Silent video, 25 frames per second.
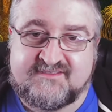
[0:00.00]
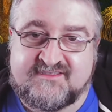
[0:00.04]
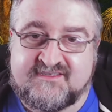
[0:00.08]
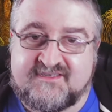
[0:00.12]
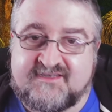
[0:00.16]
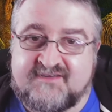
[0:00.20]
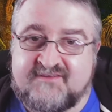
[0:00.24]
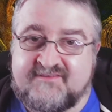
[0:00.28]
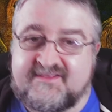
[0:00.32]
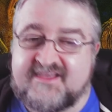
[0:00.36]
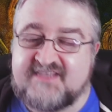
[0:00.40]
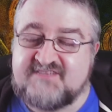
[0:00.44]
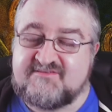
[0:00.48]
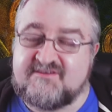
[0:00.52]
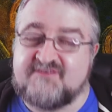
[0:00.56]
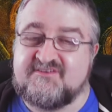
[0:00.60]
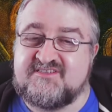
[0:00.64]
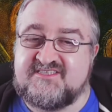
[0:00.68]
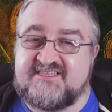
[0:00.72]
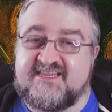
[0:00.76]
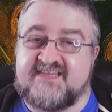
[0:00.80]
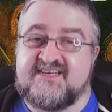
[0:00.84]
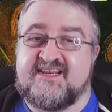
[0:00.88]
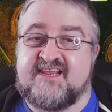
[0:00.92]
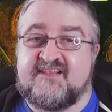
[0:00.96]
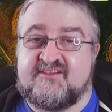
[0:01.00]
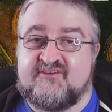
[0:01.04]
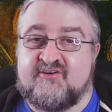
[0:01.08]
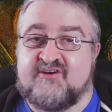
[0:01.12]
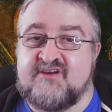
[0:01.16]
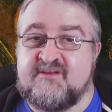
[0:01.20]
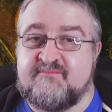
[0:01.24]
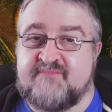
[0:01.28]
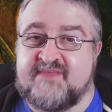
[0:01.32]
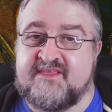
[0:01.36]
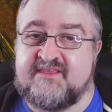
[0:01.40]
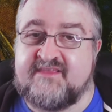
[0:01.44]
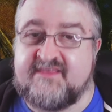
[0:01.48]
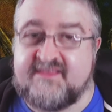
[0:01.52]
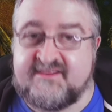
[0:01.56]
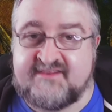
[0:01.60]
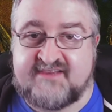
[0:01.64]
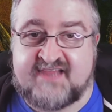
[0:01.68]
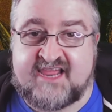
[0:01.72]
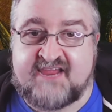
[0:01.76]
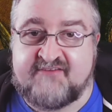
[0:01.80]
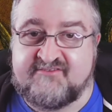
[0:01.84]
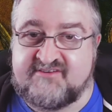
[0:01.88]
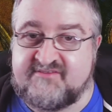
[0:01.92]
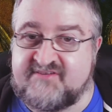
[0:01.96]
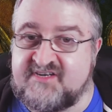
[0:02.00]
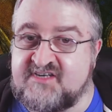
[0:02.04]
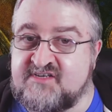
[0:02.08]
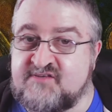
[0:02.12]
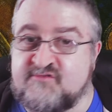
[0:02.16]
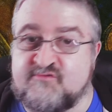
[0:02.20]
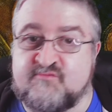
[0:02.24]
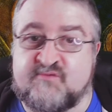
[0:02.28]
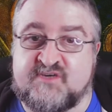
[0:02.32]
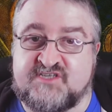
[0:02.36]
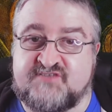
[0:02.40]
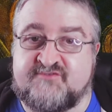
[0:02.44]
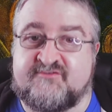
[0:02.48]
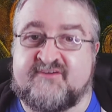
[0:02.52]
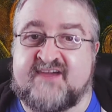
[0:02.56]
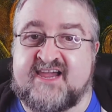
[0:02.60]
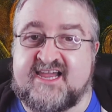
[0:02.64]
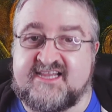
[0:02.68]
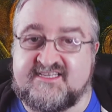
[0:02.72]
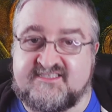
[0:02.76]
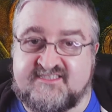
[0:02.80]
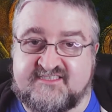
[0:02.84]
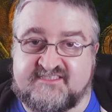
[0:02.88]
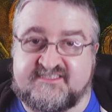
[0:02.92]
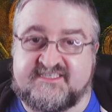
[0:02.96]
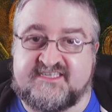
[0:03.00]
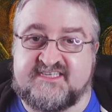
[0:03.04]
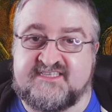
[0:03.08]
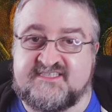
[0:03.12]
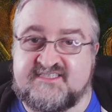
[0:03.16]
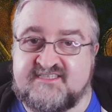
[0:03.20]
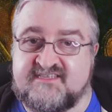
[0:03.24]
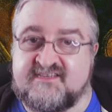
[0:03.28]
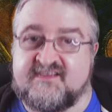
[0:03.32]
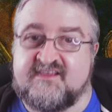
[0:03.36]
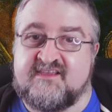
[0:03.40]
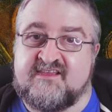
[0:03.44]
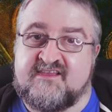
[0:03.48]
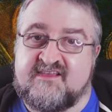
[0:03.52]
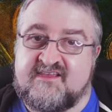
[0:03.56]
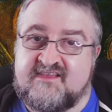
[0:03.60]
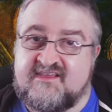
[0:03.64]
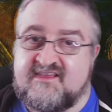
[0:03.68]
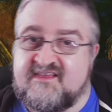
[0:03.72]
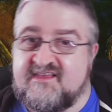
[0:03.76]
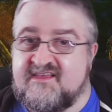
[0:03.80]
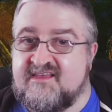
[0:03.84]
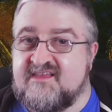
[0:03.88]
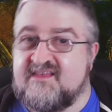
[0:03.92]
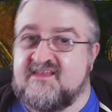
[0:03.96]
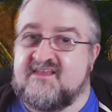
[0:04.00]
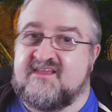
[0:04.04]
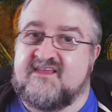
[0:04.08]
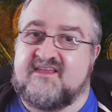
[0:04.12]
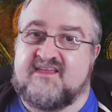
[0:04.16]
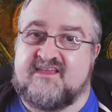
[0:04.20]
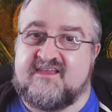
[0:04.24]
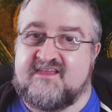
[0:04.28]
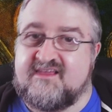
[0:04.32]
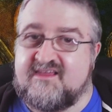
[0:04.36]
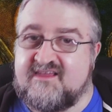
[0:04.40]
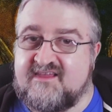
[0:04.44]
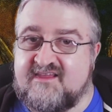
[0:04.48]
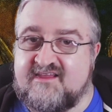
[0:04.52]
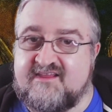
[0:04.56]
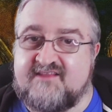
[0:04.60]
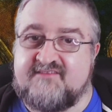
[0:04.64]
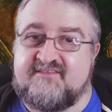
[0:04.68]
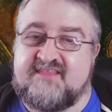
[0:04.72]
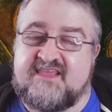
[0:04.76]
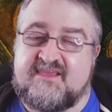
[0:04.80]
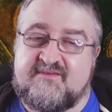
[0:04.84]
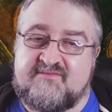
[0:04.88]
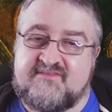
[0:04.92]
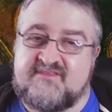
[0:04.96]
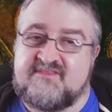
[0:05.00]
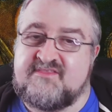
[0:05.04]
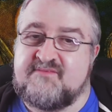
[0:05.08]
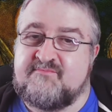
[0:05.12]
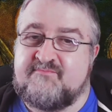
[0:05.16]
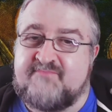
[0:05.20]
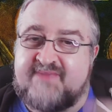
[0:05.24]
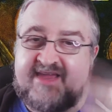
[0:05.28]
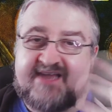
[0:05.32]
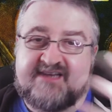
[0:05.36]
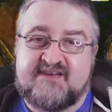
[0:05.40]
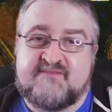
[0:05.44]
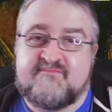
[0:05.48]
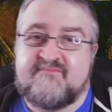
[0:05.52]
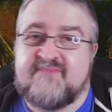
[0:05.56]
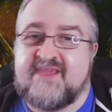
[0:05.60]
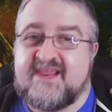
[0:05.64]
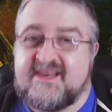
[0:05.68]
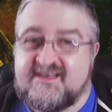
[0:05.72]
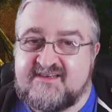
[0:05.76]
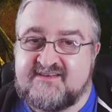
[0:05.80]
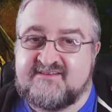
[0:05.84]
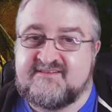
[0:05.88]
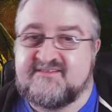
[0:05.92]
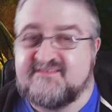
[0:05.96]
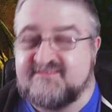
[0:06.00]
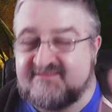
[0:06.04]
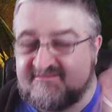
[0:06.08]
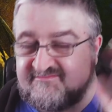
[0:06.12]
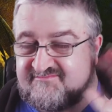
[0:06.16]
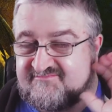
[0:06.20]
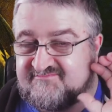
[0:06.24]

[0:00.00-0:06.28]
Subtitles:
That's what I was saying the other one, but the narrative need to go much faster, because the bit in the main,